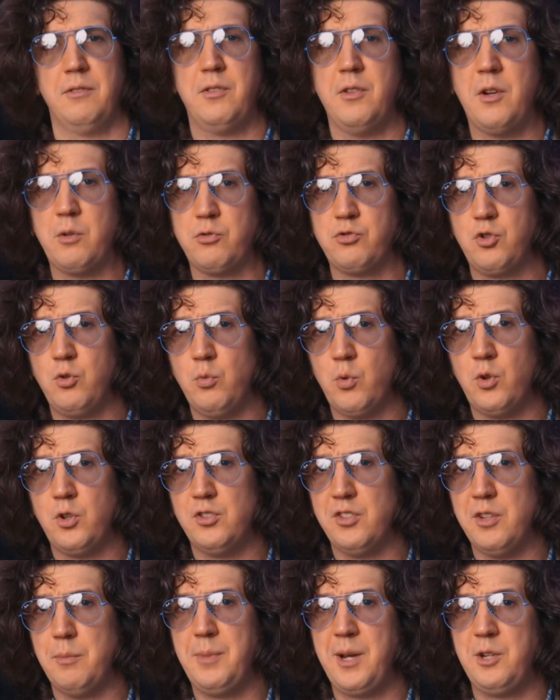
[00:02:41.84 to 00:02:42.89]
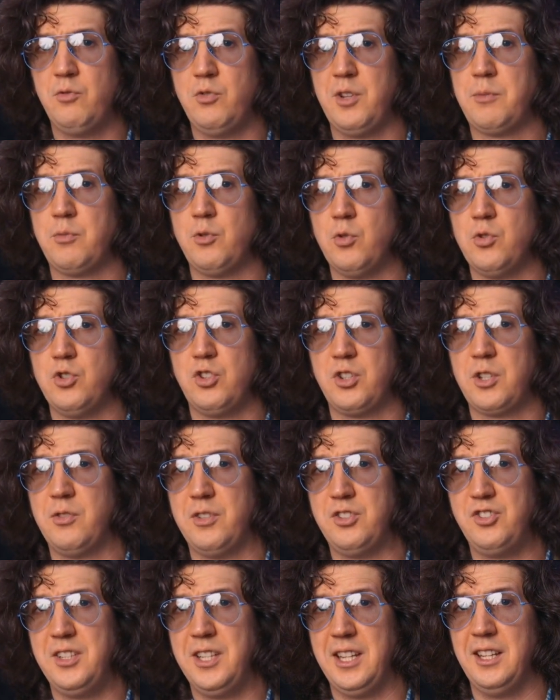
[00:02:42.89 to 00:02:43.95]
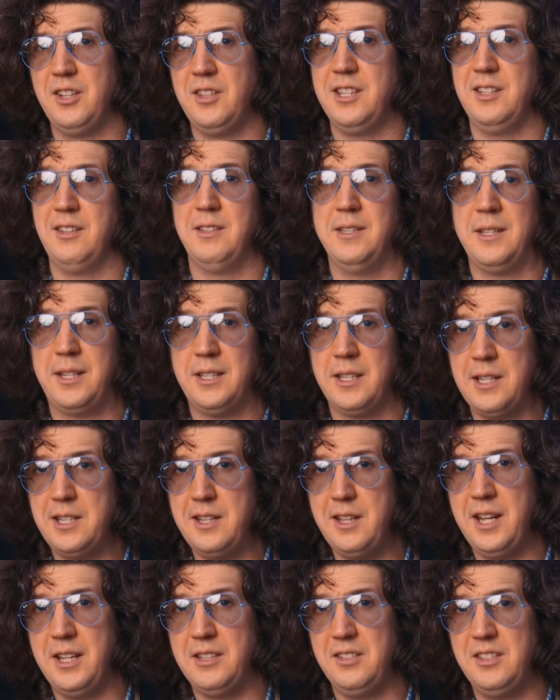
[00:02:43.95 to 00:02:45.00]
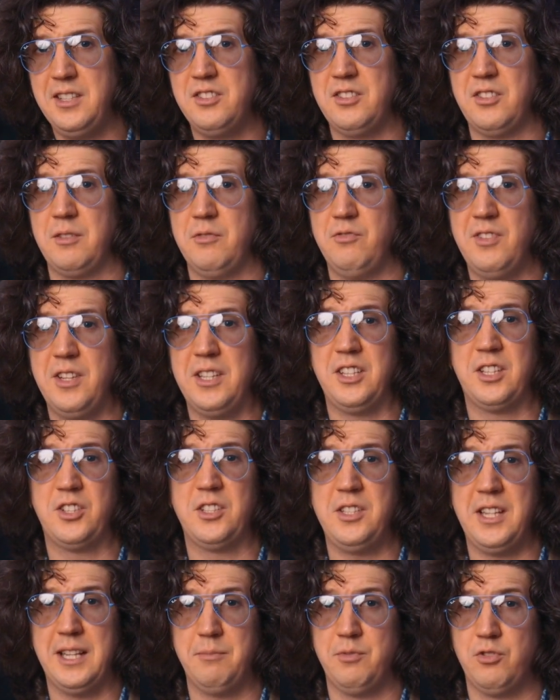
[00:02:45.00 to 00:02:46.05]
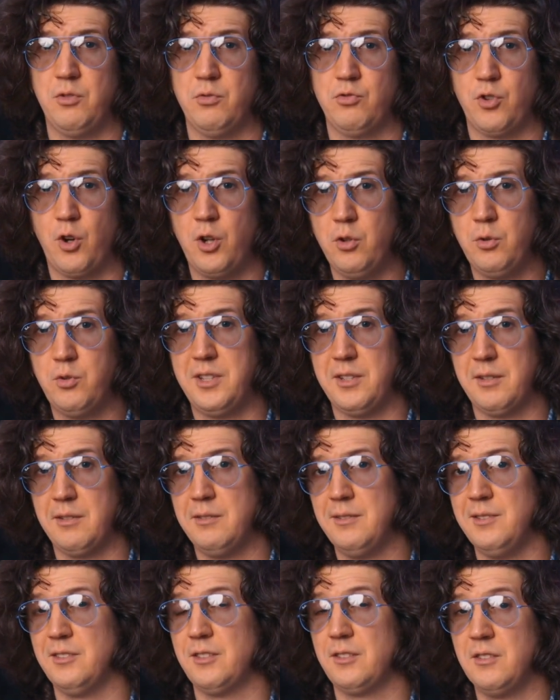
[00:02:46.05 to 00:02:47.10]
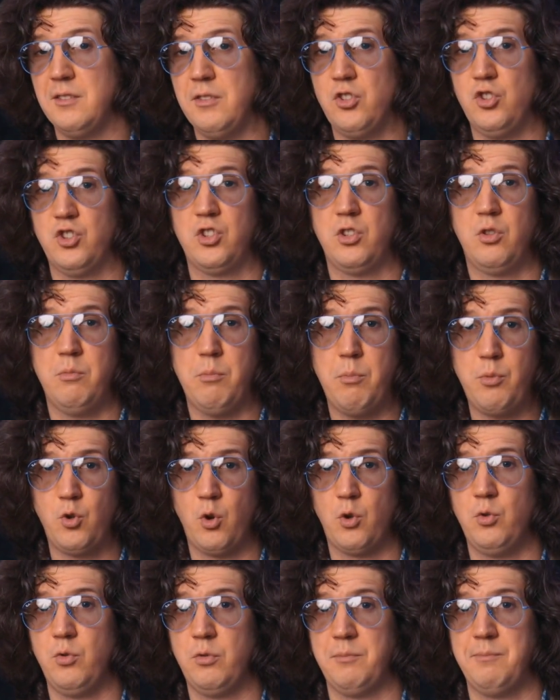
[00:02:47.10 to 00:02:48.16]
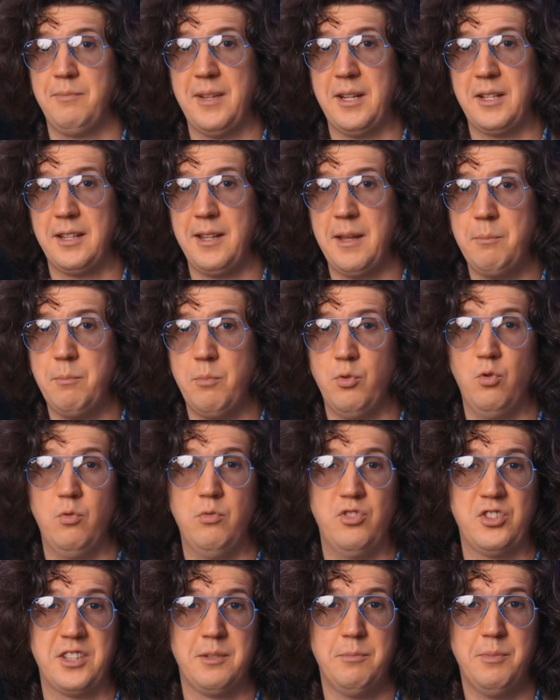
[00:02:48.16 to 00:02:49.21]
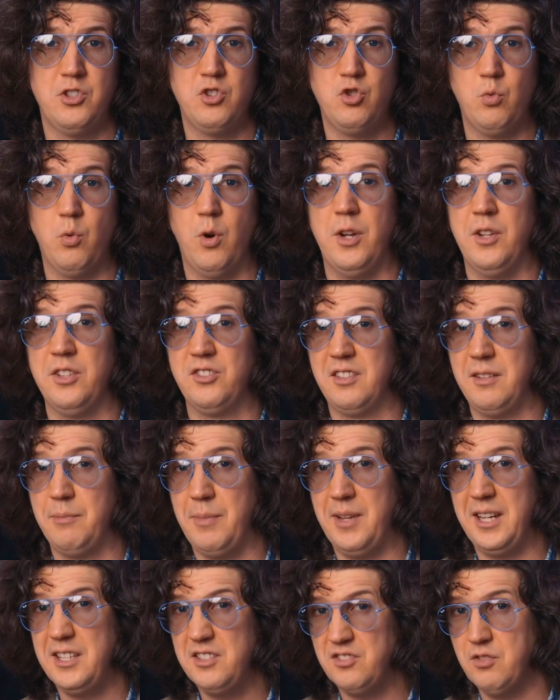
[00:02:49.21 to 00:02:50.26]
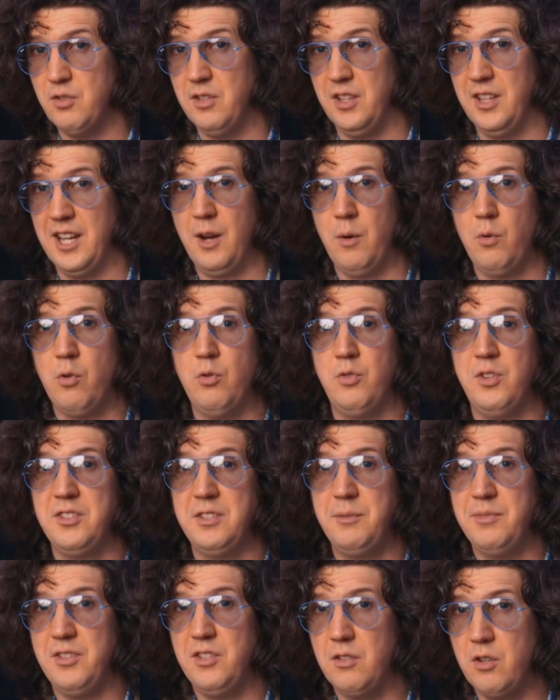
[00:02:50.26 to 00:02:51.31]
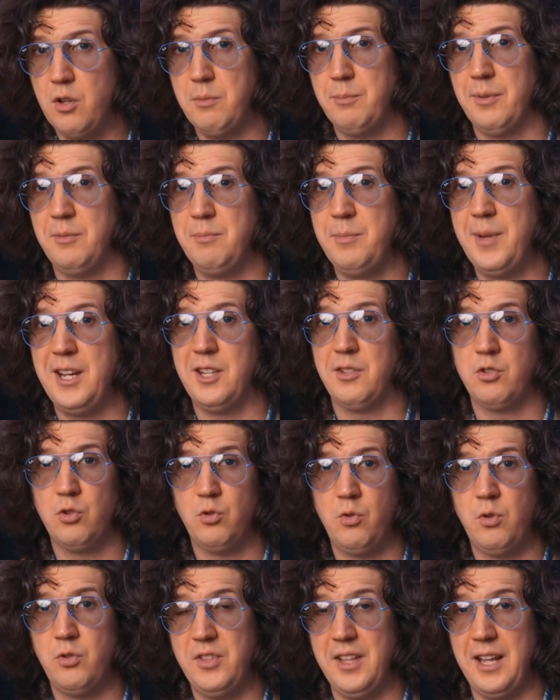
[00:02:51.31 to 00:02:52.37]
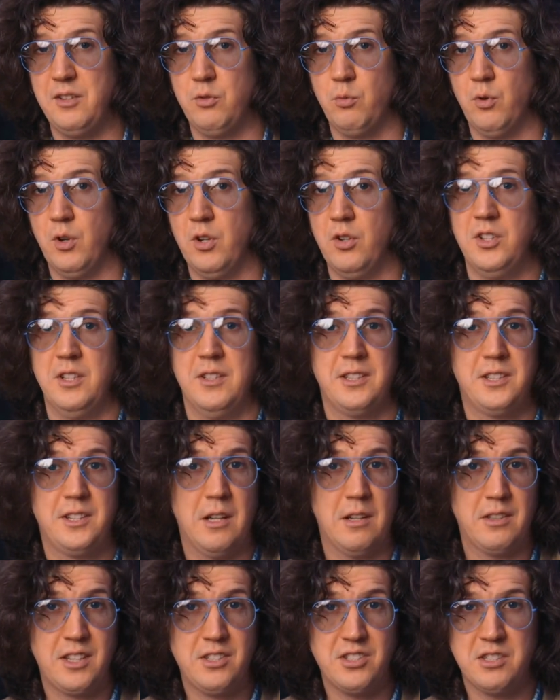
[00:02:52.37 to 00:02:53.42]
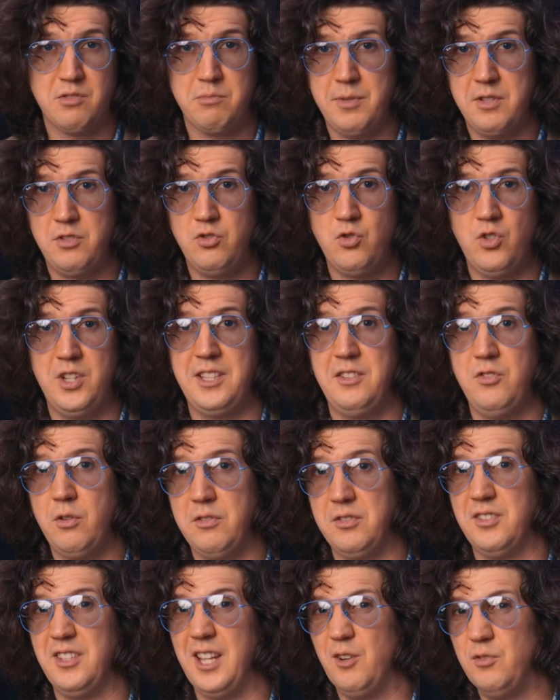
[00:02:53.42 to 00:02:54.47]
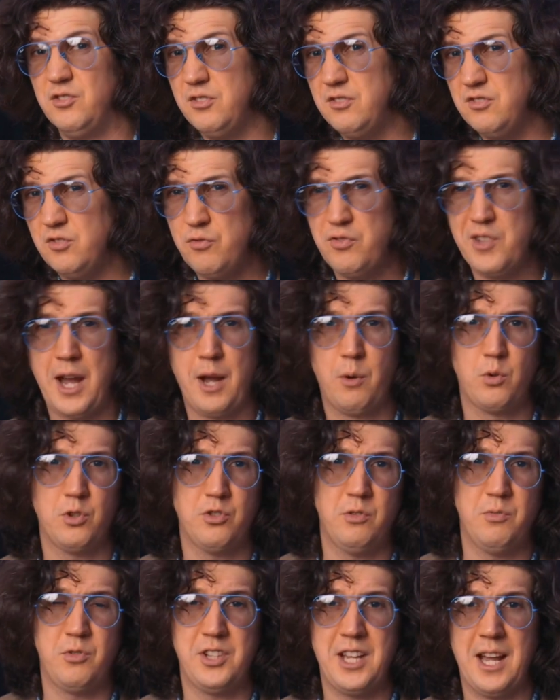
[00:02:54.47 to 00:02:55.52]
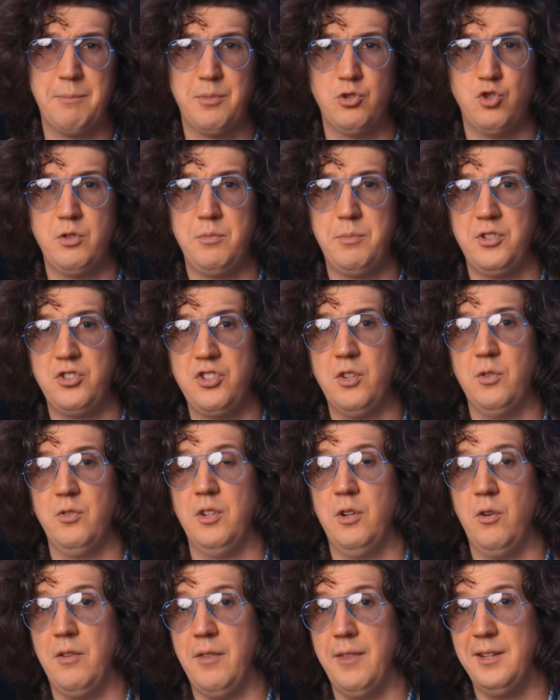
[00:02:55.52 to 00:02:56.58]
A few words about revolutionary scaling. At least Nvidia claims the following. Shield Pro improves image quality based on an algorithm determined by a neural network that has been trained on thousands of hours of captured material.